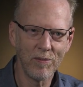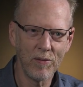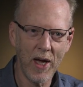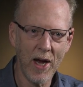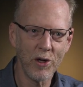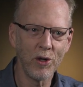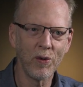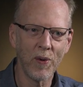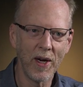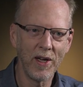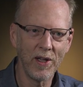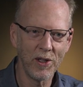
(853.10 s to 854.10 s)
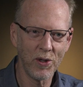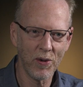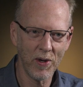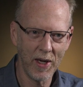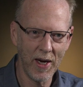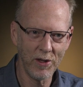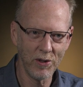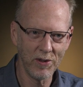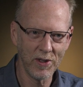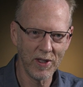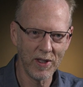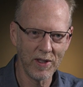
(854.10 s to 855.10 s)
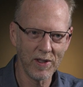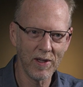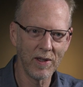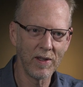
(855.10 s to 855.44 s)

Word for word: national regulatory agencies right.